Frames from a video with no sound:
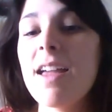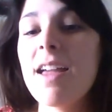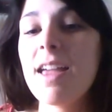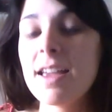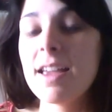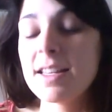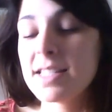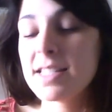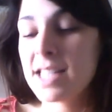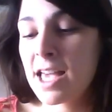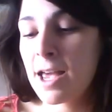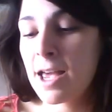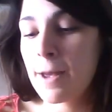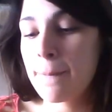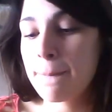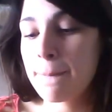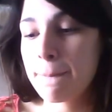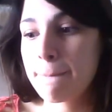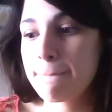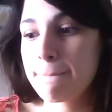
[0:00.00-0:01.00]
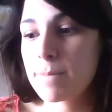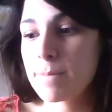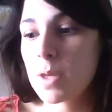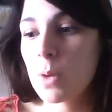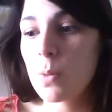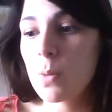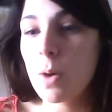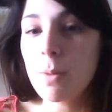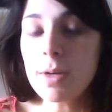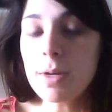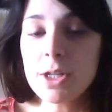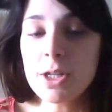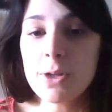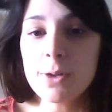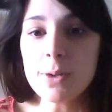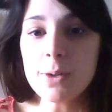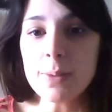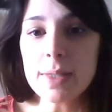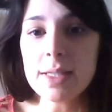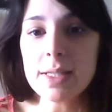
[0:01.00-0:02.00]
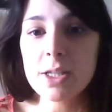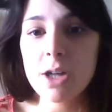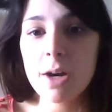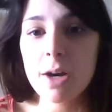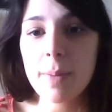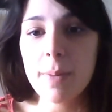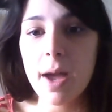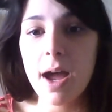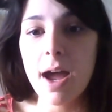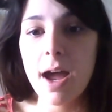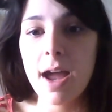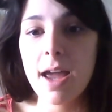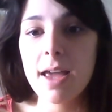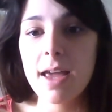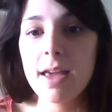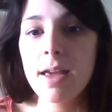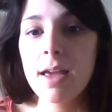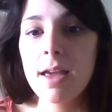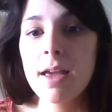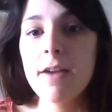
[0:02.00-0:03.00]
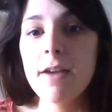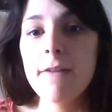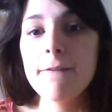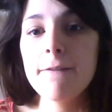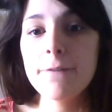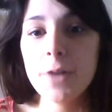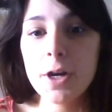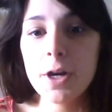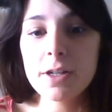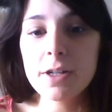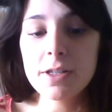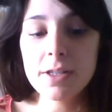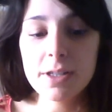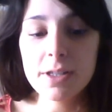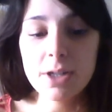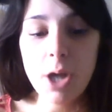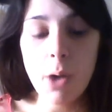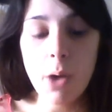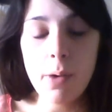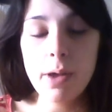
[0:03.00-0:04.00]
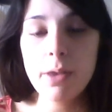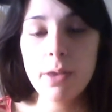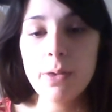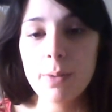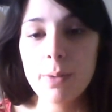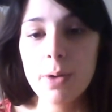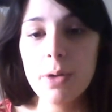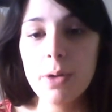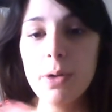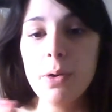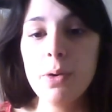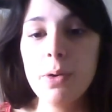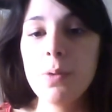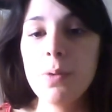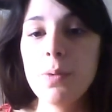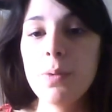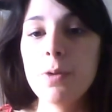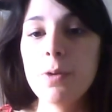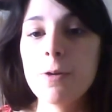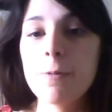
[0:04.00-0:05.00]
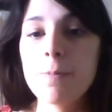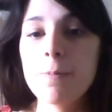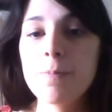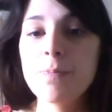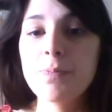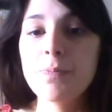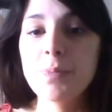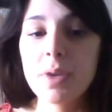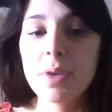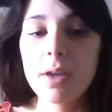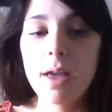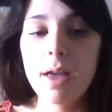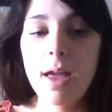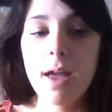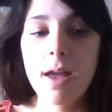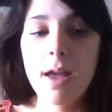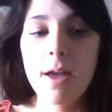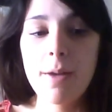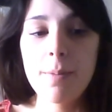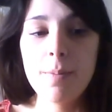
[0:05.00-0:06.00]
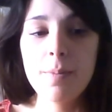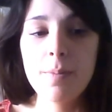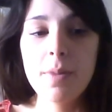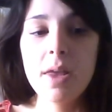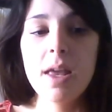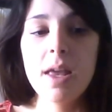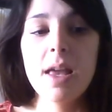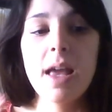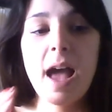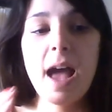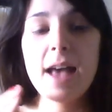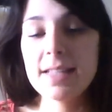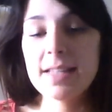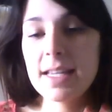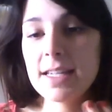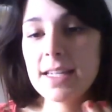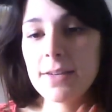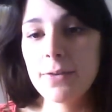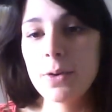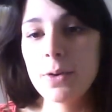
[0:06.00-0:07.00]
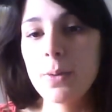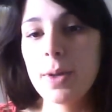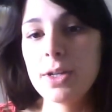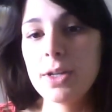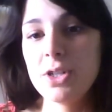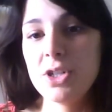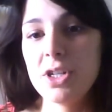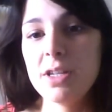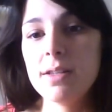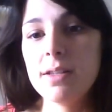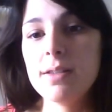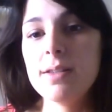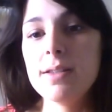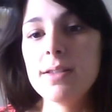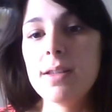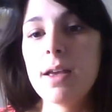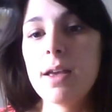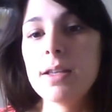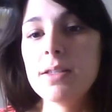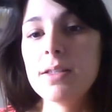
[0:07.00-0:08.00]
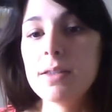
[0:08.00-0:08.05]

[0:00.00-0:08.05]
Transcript: And what we do is we start by first going through asking different questions